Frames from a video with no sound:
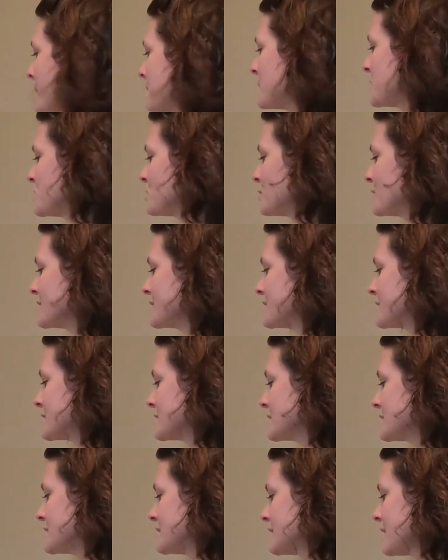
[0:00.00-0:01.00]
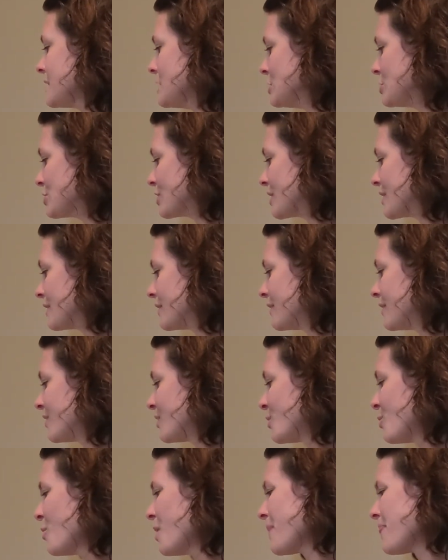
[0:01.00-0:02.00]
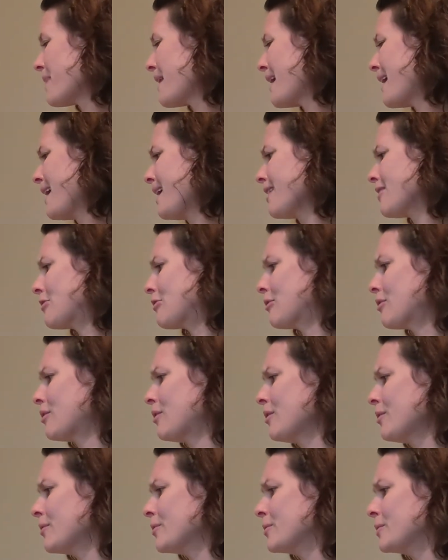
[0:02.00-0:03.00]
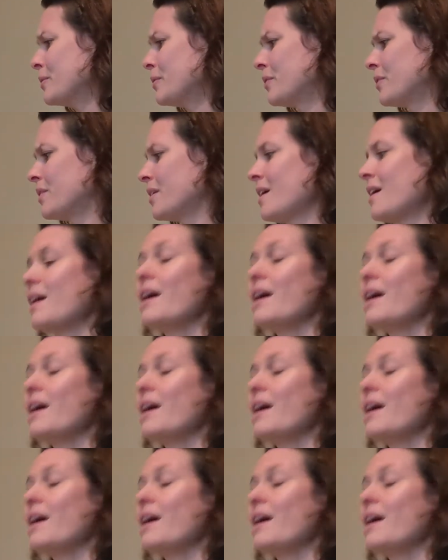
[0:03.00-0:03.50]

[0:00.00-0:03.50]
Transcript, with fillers: between sensations, what the heck are those?